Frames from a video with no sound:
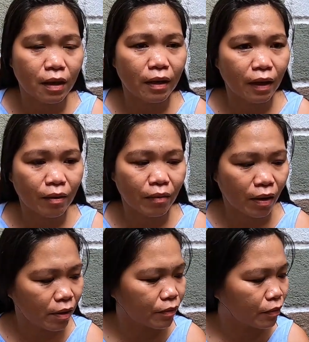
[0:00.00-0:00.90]
I came
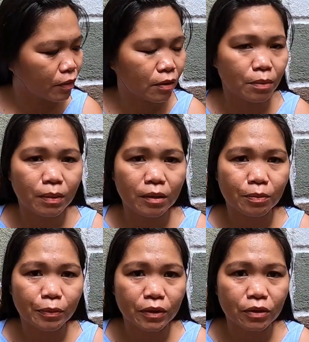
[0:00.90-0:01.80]
here for her
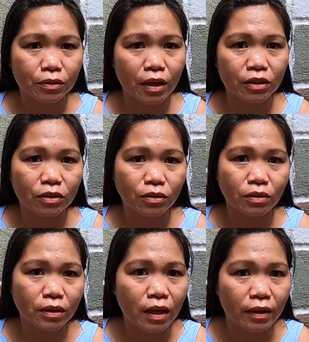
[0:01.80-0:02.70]
blood pressure, as you
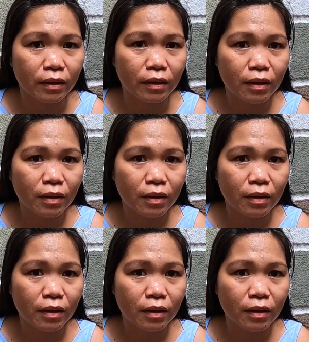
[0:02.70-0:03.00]
said.